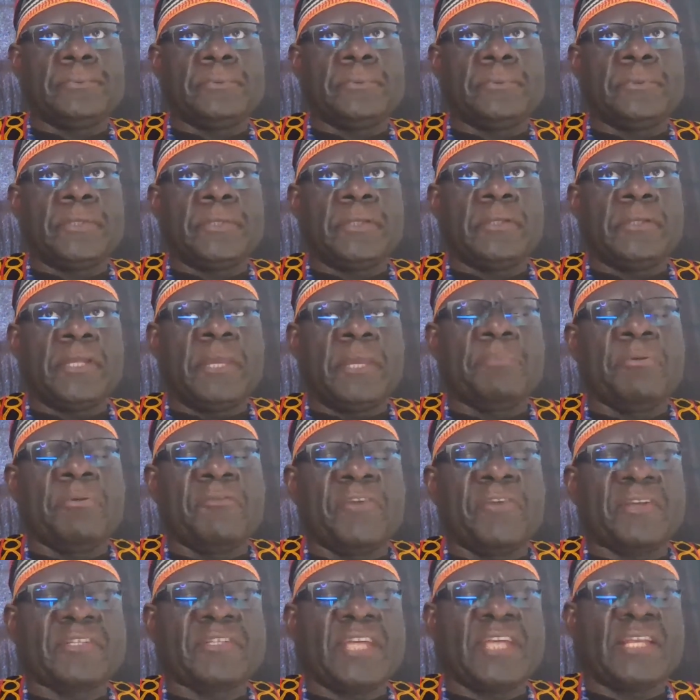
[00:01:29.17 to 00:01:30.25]

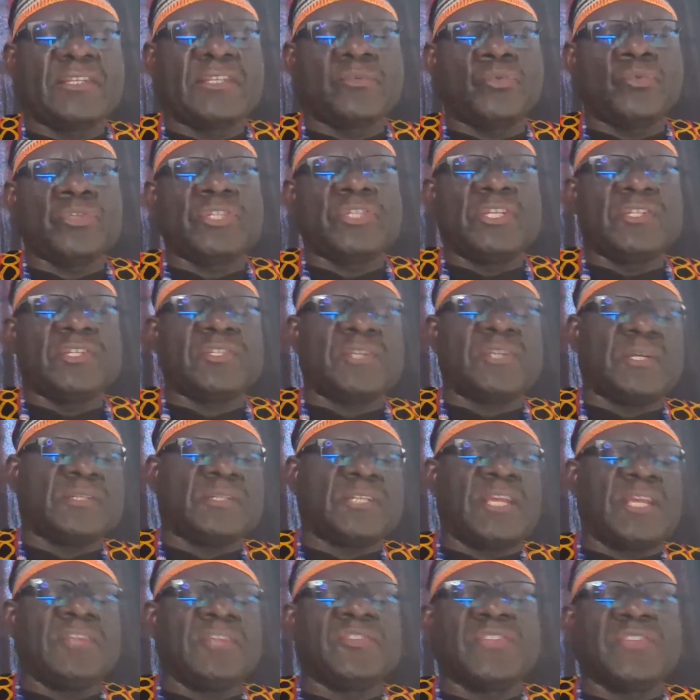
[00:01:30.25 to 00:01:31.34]
imperfect tense, which is a
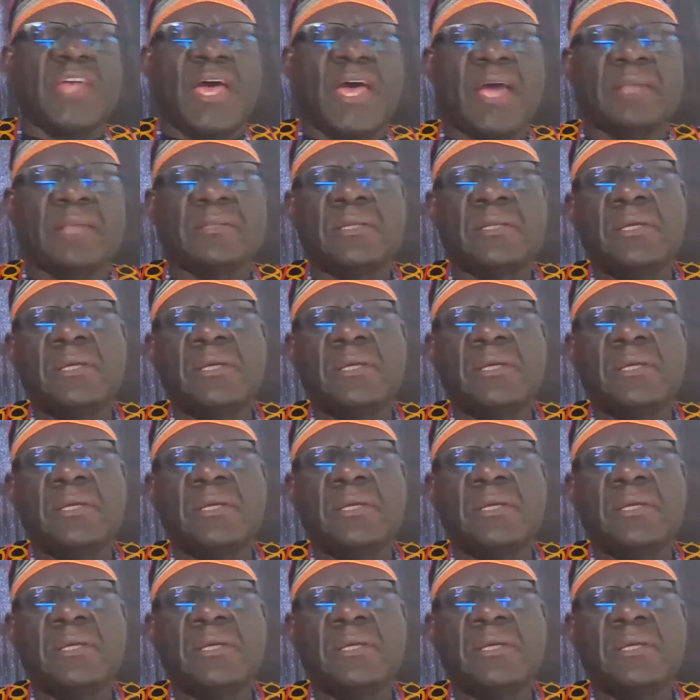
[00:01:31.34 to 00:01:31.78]
tense that